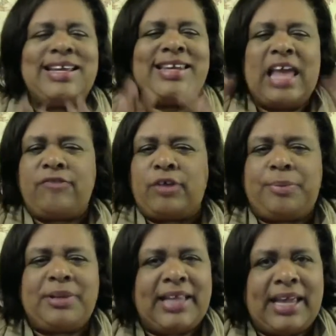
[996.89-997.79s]
I'm not
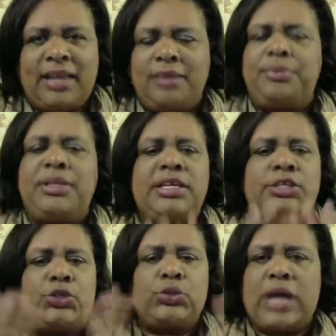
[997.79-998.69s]
never plan.
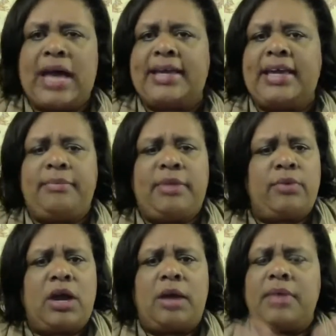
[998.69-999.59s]
Please do not get
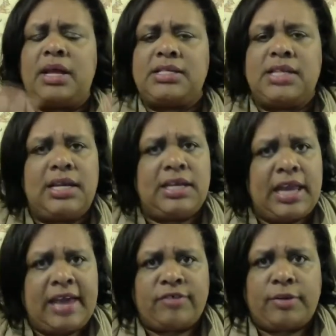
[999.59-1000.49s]
me wrong. I'm not
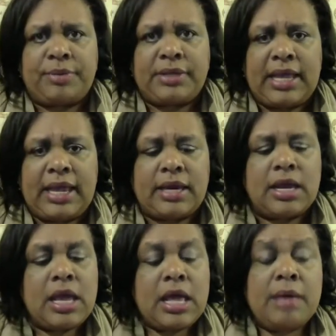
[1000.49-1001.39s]
saying never
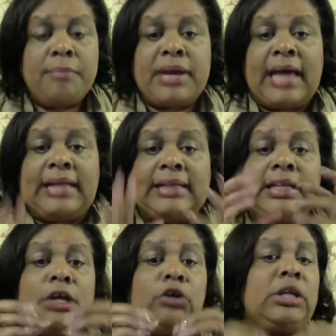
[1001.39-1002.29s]
plan, but I
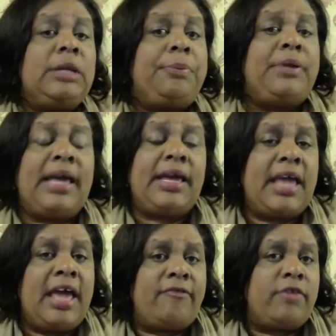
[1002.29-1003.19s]
literally
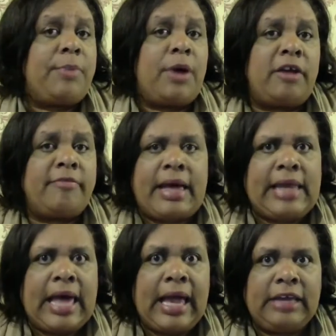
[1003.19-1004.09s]
planned every part of
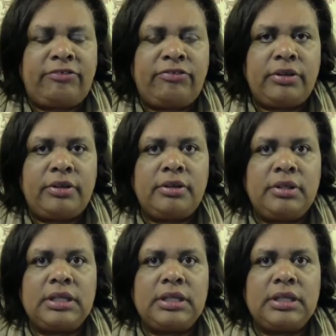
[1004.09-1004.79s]
my life.